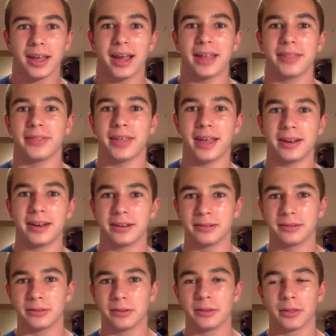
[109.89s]
and then
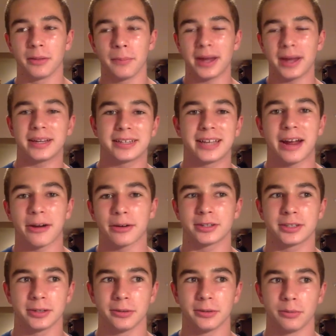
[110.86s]
the main
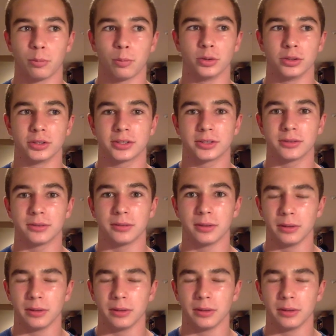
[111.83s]
character was